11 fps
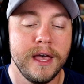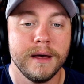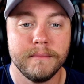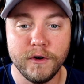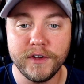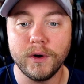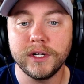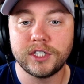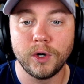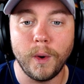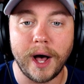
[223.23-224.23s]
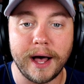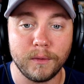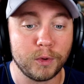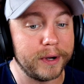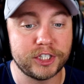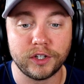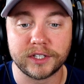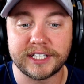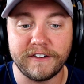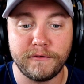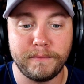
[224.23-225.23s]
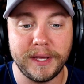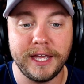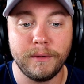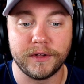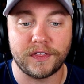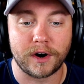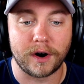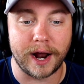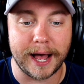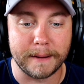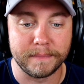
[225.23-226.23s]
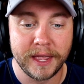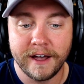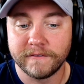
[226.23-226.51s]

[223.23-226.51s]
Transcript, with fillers: Moving on to uh, the way she looks in FFB with her um,